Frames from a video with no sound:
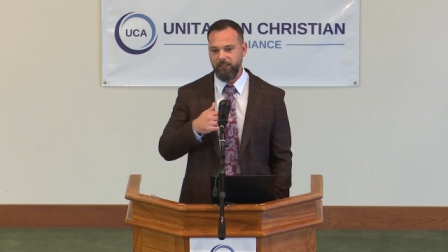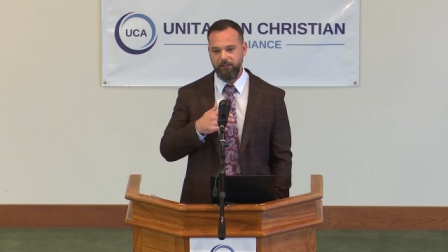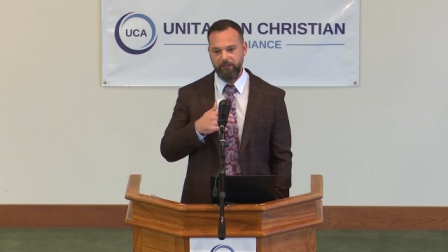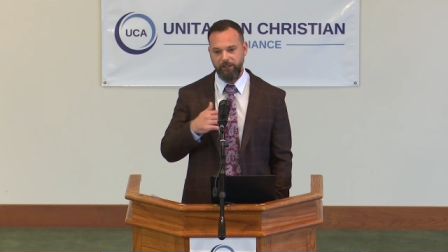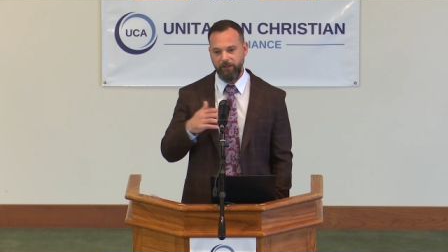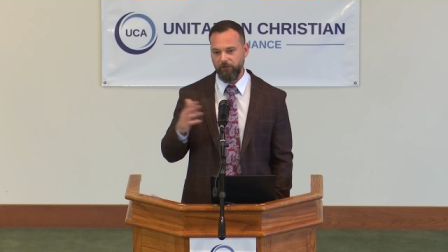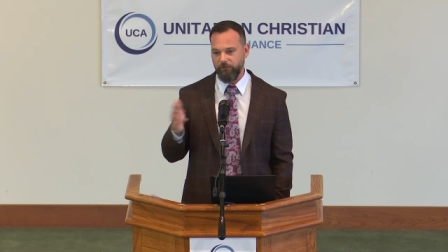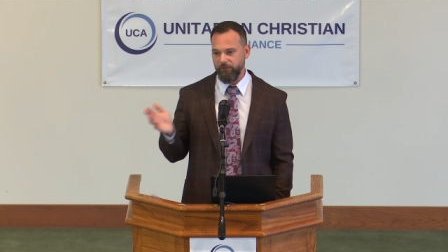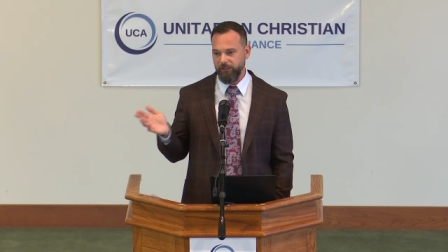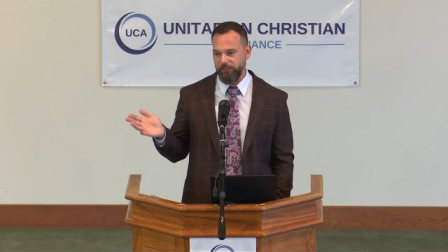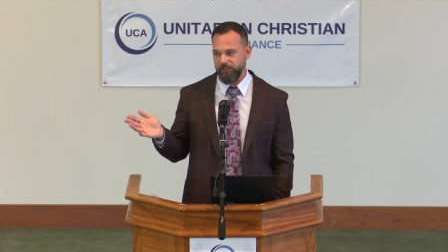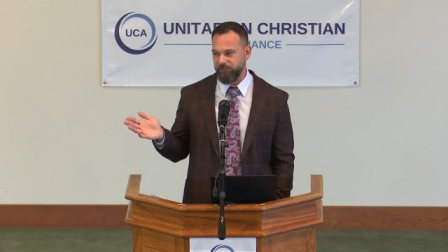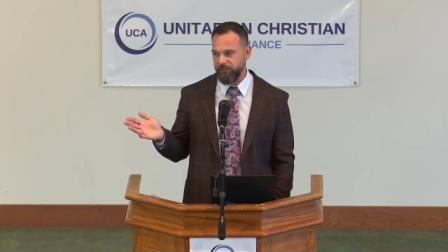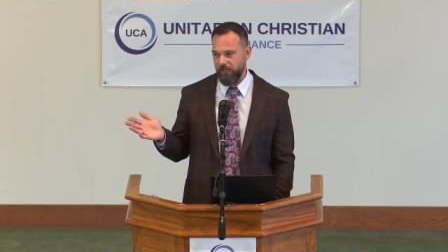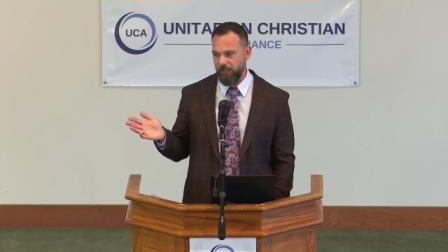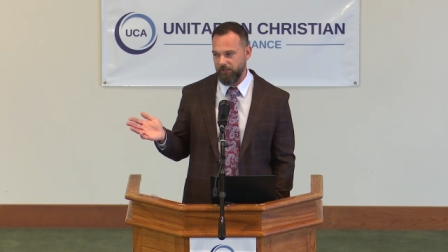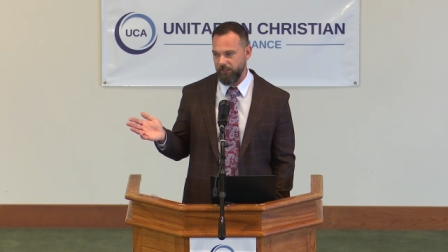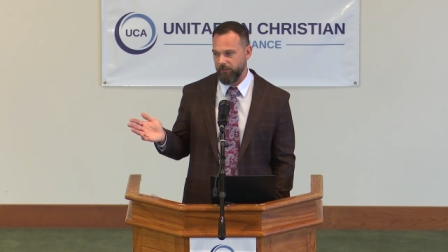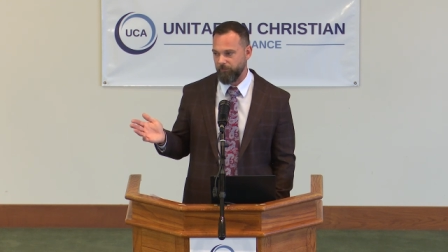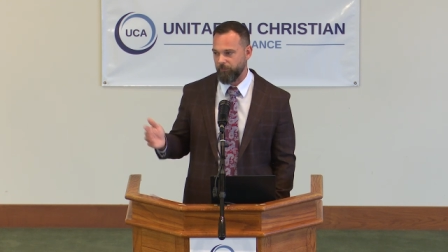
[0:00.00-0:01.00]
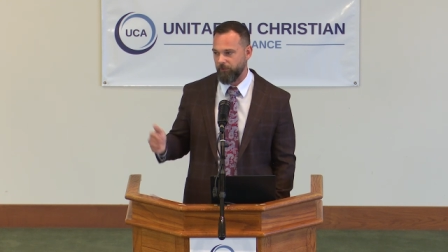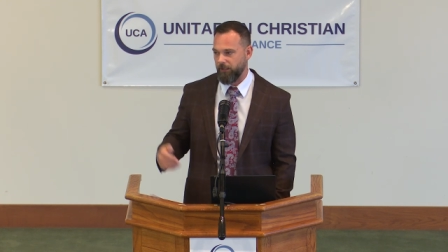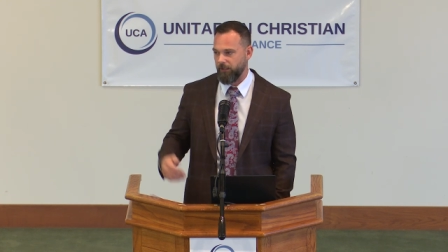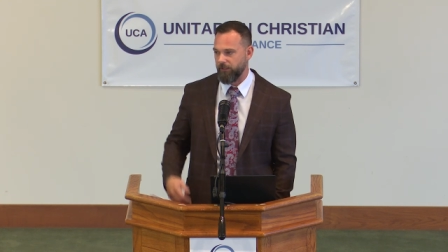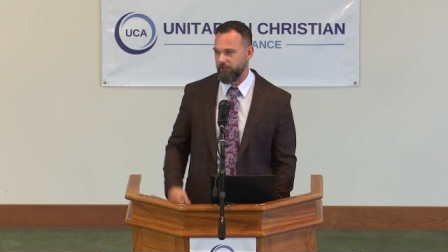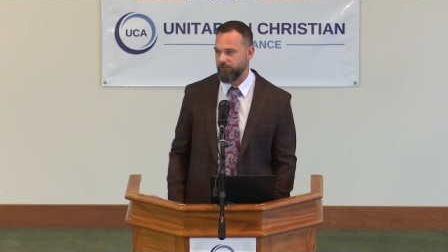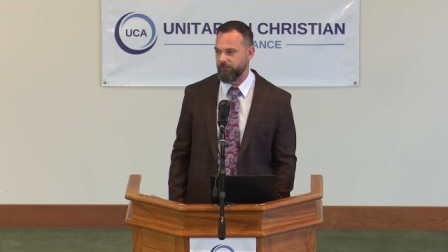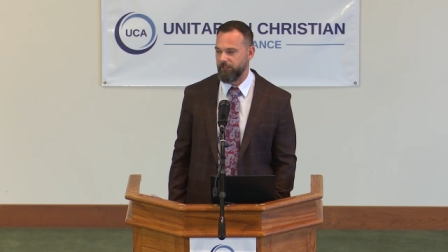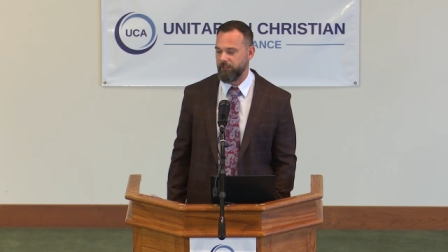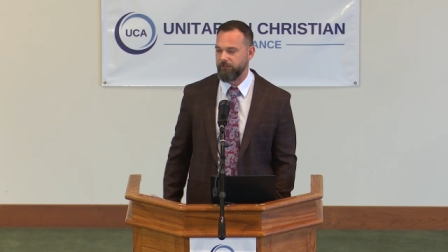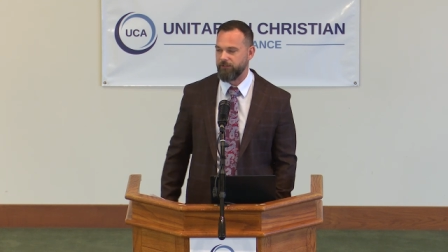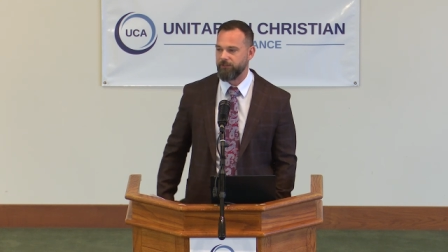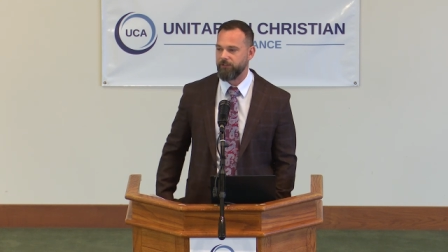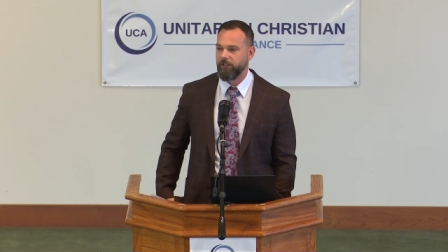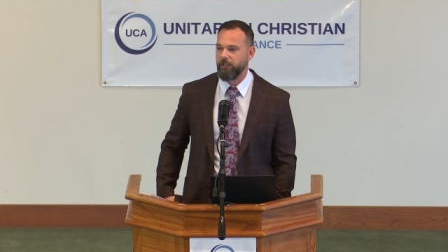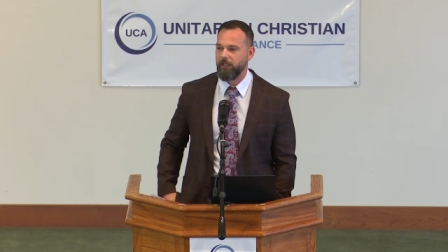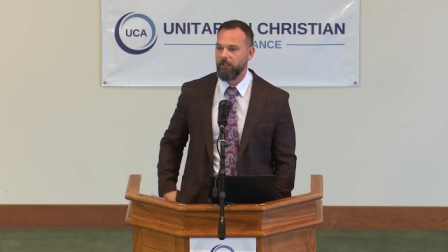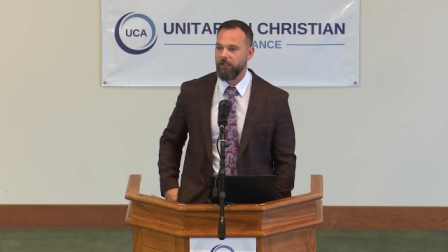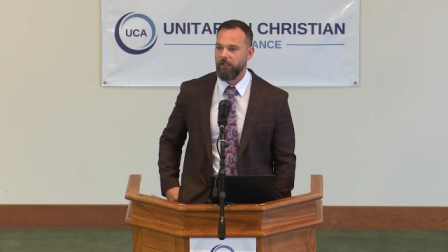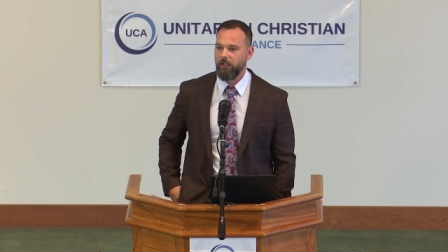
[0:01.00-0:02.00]
They don't really sound like Protestants
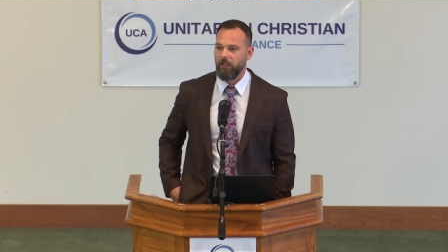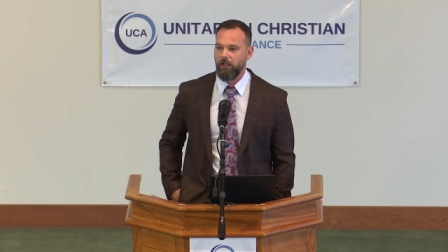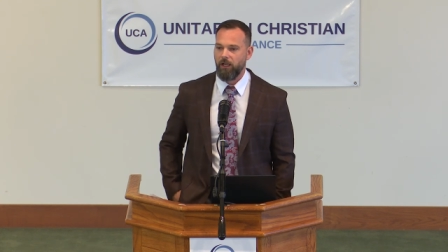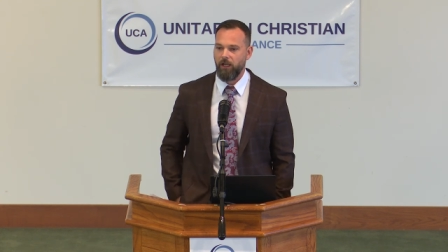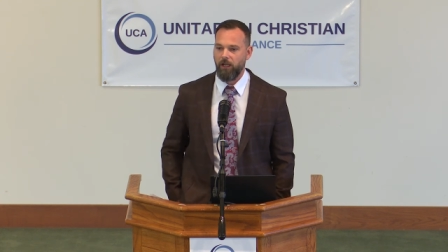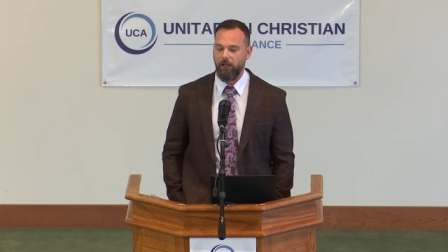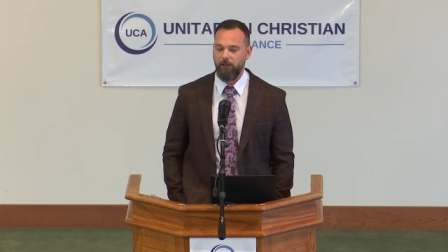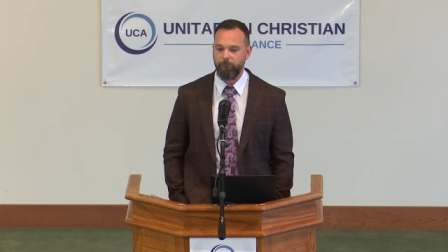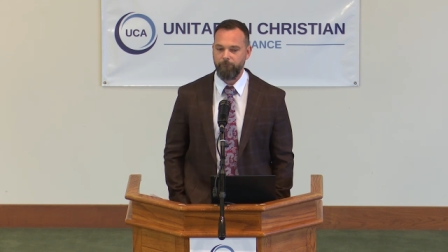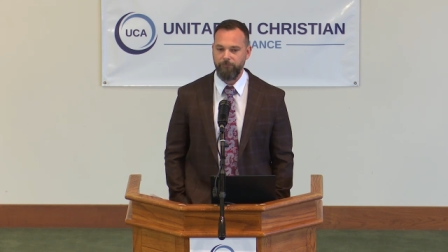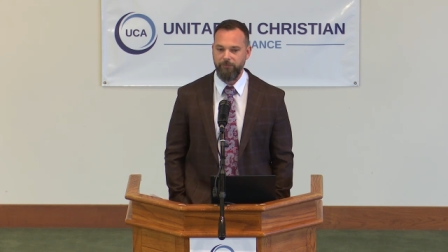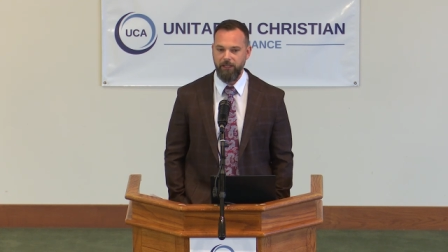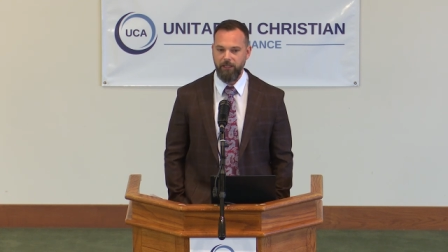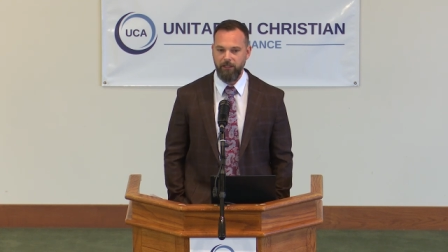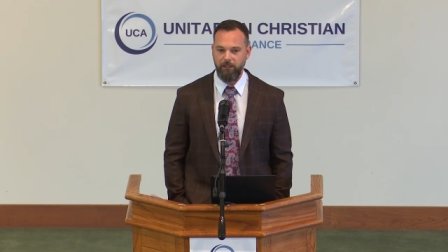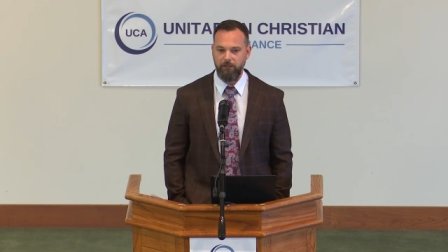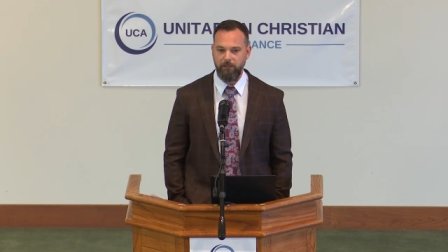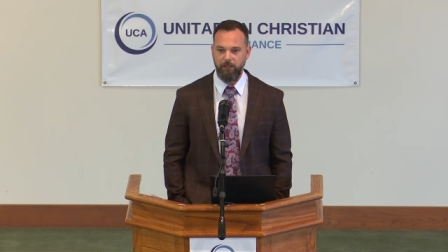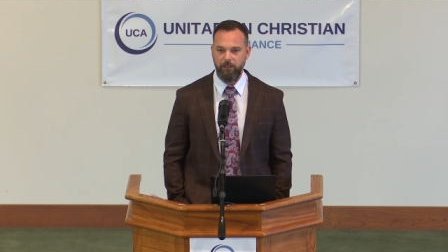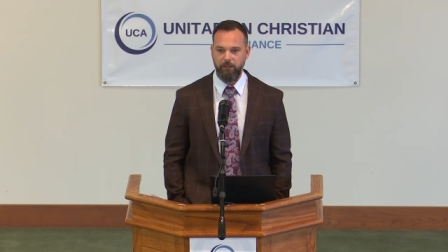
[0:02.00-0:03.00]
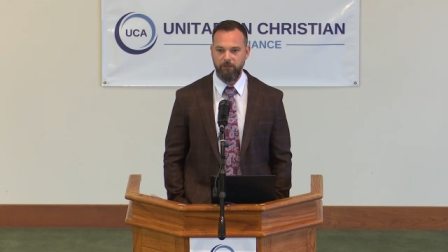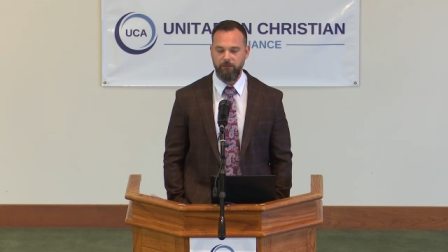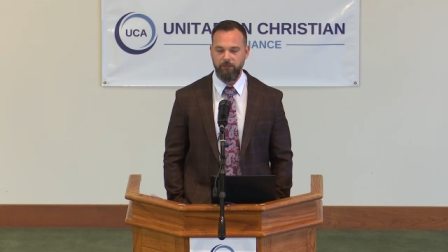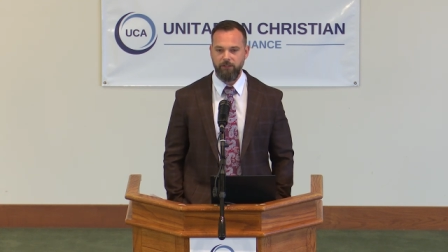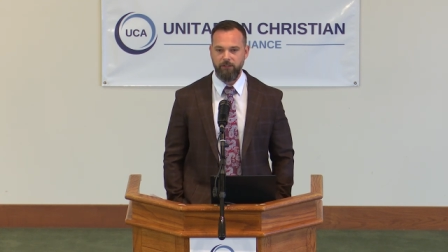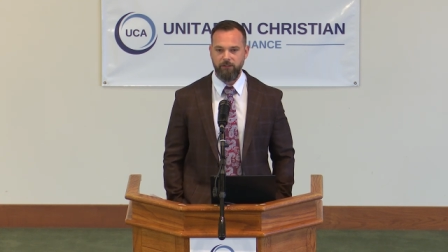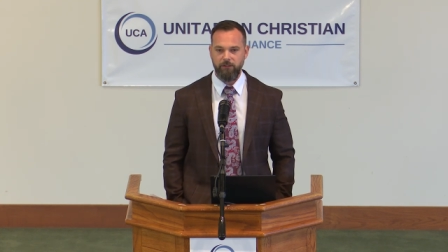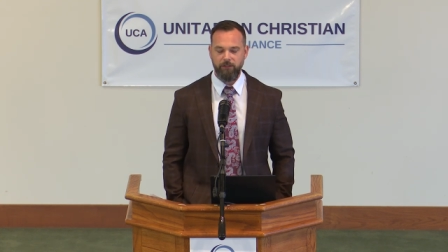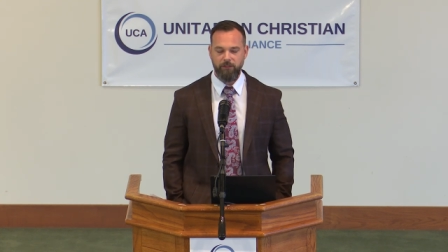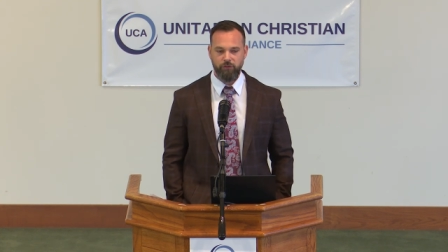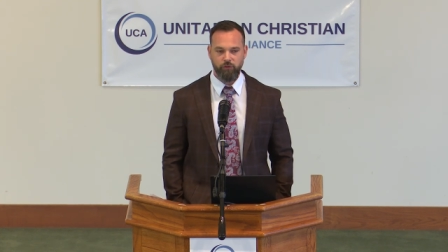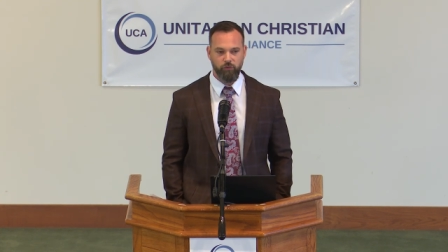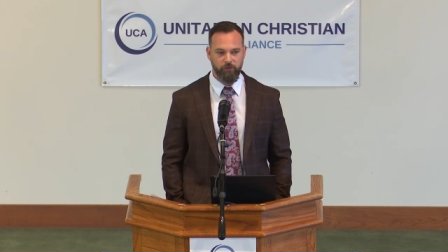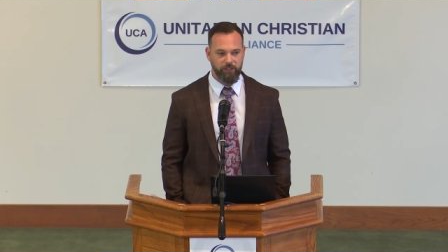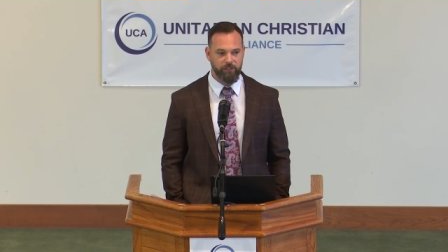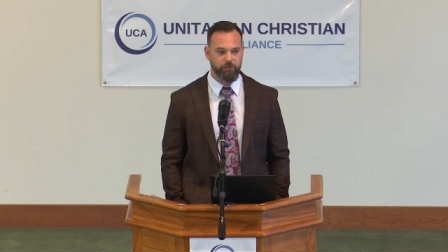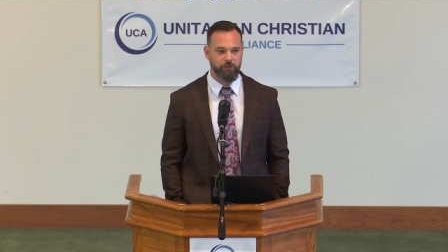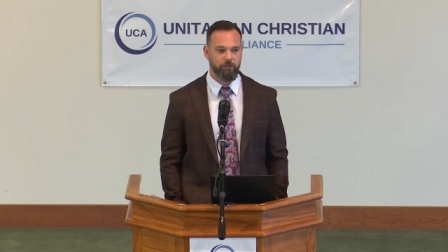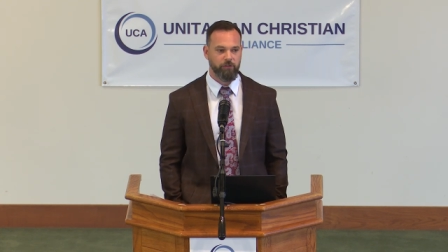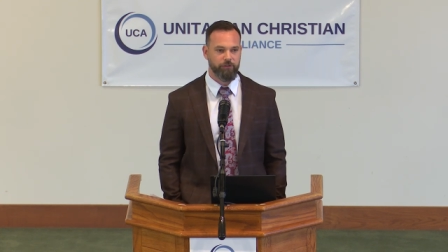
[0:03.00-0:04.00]
um, in in the the
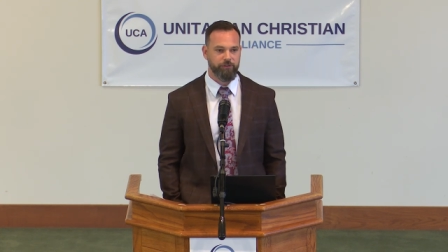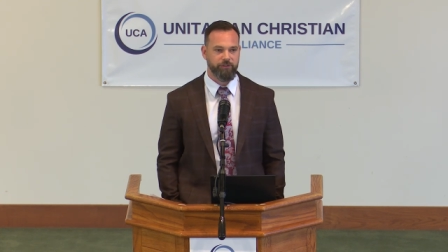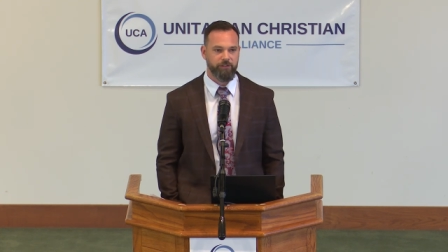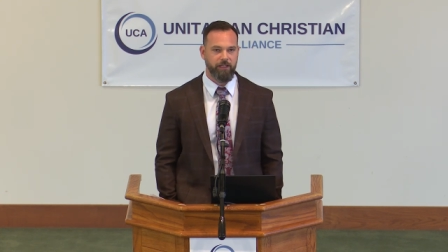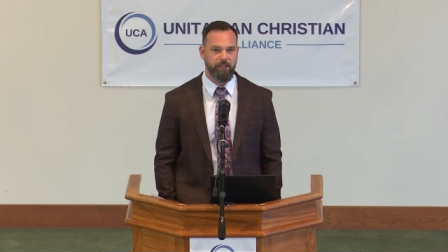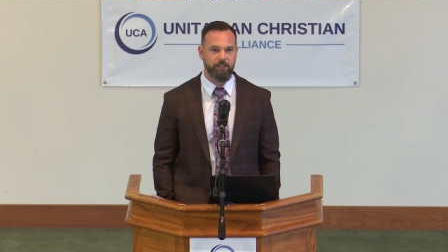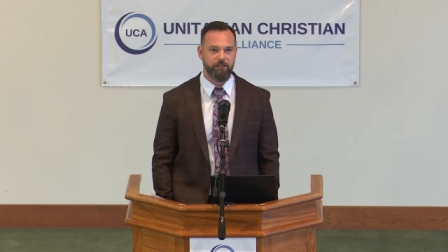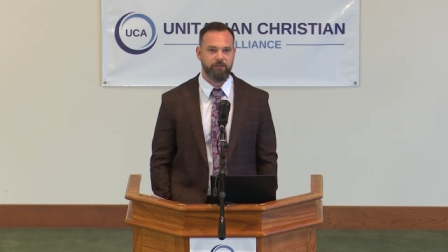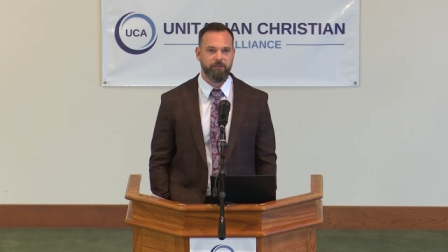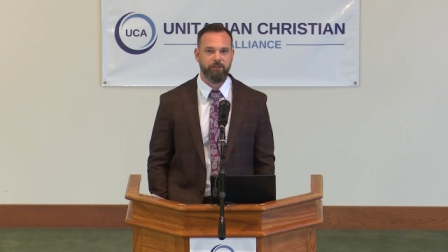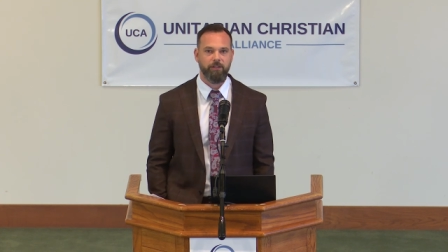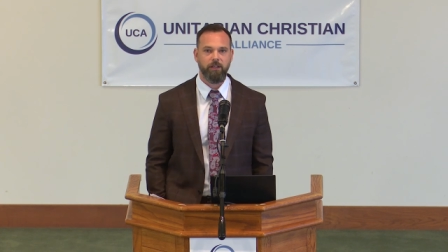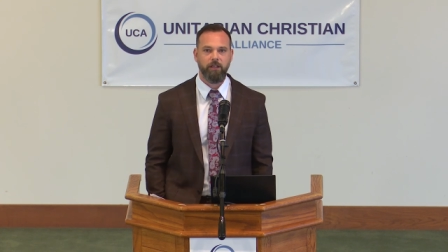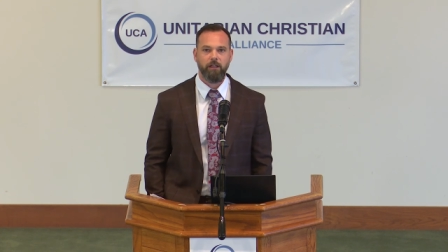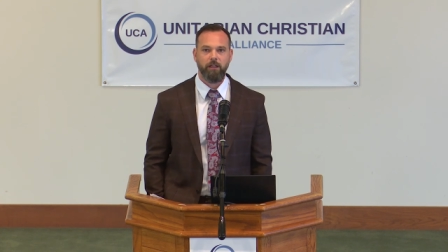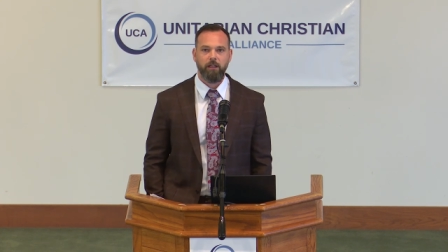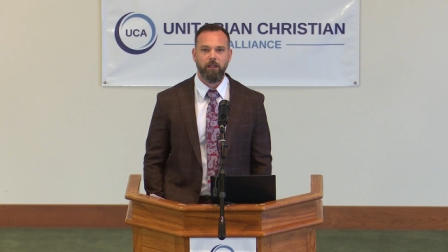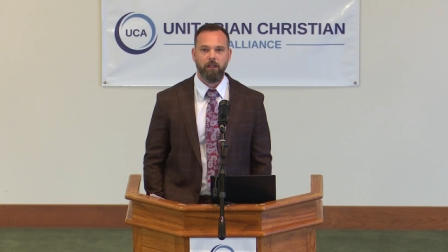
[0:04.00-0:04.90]
traditional sense,